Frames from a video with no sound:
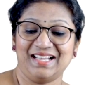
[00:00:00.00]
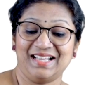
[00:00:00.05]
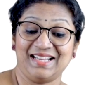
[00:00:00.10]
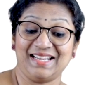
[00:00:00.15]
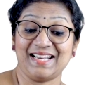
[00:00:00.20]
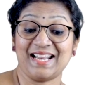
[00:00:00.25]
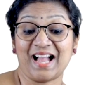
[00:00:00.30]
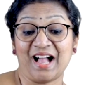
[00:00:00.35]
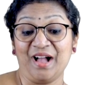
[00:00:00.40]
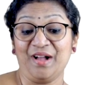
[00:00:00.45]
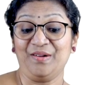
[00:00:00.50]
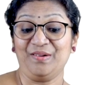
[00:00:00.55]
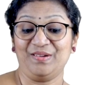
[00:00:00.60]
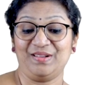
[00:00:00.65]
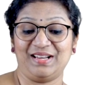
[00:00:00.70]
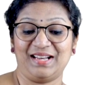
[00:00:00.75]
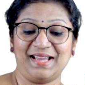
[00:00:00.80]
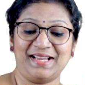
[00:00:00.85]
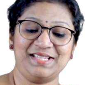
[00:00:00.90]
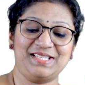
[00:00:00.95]
Now
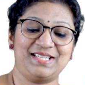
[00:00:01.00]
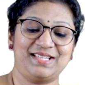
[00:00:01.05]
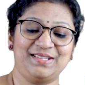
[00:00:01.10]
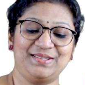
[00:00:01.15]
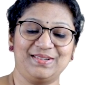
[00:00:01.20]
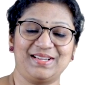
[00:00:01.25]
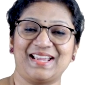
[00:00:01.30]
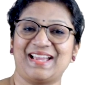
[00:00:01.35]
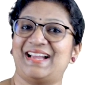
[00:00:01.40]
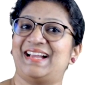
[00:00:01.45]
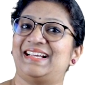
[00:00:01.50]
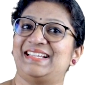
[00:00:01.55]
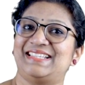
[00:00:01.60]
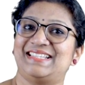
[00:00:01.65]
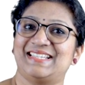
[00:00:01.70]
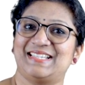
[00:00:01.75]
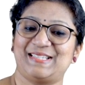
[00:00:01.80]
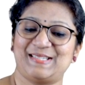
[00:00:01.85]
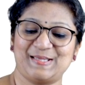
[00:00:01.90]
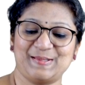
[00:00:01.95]
let's look at
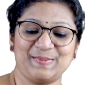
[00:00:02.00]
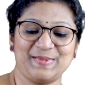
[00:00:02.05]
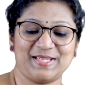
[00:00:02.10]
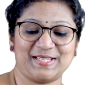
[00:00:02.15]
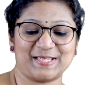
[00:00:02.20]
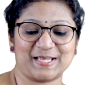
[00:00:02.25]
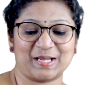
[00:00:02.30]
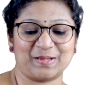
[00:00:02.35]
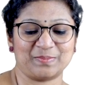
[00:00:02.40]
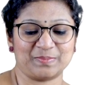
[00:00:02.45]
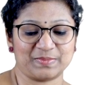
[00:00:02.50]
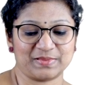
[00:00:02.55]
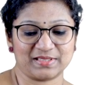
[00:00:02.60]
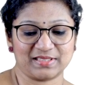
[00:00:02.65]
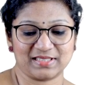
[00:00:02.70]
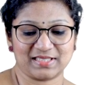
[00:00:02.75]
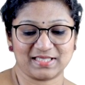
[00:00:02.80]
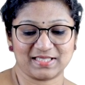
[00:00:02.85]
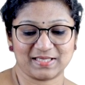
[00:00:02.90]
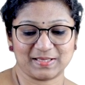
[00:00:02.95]
some
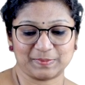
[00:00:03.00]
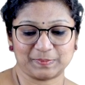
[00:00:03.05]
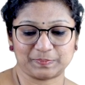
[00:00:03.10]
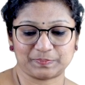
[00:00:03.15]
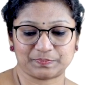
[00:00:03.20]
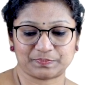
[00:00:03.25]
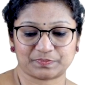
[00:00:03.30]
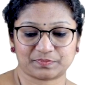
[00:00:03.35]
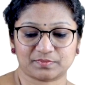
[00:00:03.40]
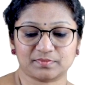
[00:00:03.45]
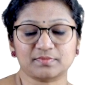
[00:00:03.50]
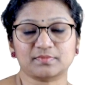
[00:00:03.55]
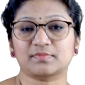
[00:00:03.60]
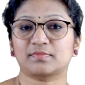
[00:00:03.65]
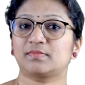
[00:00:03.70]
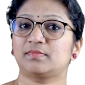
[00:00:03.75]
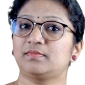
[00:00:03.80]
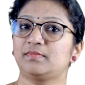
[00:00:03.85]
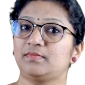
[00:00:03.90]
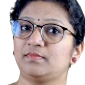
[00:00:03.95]
examples.
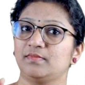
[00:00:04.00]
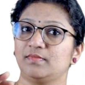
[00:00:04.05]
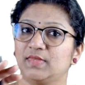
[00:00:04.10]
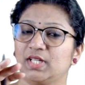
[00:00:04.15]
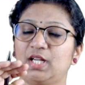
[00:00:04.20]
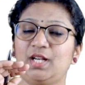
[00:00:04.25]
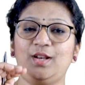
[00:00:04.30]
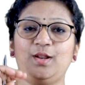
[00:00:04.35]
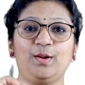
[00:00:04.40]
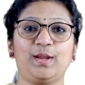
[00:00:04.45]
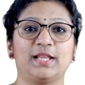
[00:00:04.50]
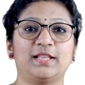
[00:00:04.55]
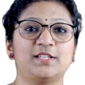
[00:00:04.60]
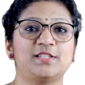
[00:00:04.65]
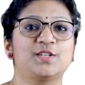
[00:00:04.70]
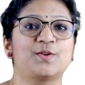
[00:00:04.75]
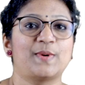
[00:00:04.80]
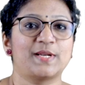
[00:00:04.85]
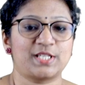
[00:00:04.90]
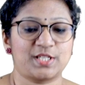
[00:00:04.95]
Look at
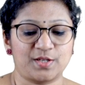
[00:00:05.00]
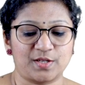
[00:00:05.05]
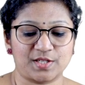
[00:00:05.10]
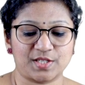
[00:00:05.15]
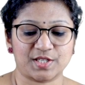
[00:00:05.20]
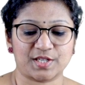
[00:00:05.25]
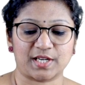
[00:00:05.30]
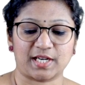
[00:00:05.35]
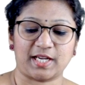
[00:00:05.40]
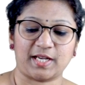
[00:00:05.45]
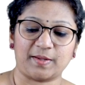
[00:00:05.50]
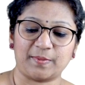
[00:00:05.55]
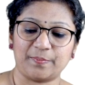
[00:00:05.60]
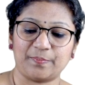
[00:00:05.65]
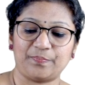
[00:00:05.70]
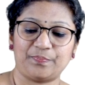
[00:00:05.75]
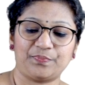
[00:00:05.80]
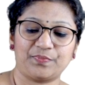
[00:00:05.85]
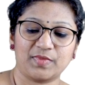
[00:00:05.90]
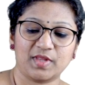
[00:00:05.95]
this question on screen.
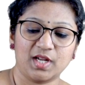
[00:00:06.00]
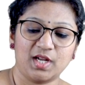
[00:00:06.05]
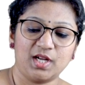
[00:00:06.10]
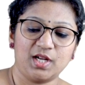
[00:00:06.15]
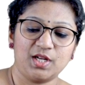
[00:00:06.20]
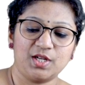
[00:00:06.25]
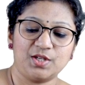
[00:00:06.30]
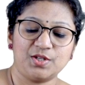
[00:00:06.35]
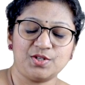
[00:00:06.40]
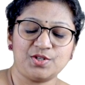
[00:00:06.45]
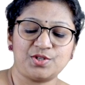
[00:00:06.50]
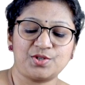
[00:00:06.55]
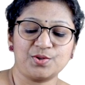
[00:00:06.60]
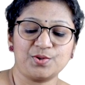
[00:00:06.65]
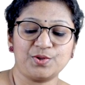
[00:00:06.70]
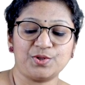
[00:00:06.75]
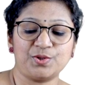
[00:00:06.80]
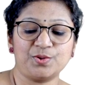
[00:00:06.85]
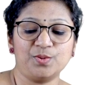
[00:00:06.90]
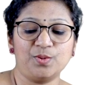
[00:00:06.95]

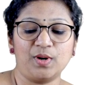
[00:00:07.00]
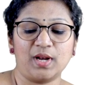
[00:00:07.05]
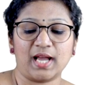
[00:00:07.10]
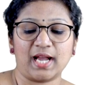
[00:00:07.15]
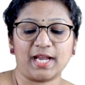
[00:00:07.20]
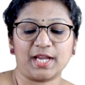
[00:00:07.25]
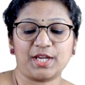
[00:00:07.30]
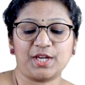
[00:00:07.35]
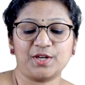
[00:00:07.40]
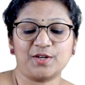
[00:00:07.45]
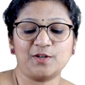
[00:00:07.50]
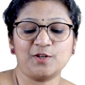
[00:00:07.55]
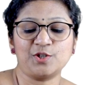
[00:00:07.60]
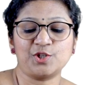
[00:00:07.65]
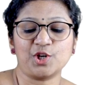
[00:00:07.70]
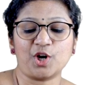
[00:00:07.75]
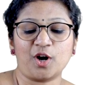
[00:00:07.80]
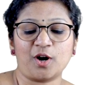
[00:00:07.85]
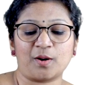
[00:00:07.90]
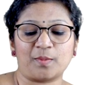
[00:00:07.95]
Do you like your
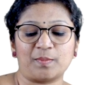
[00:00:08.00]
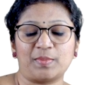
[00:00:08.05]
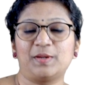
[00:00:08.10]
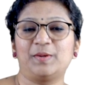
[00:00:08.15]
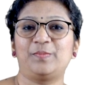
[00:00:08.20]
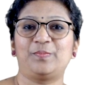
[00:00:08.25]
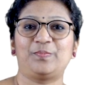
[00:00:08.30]
job?